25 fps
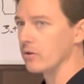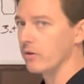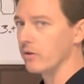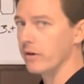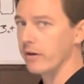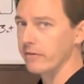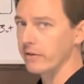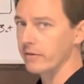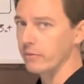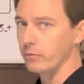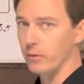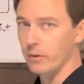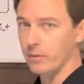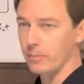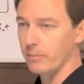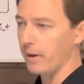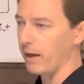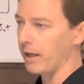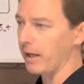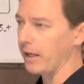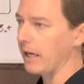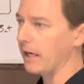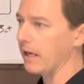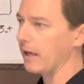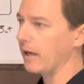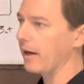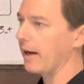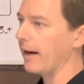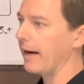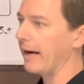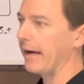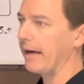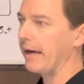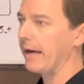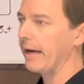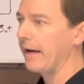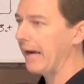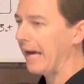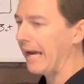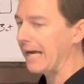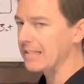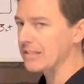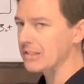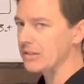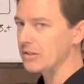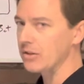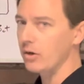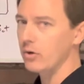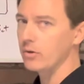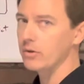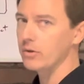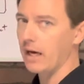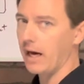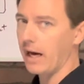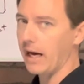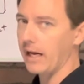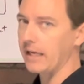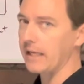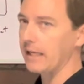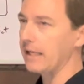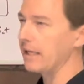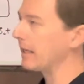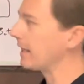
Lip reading: or even with my naked eye, it's too tiny to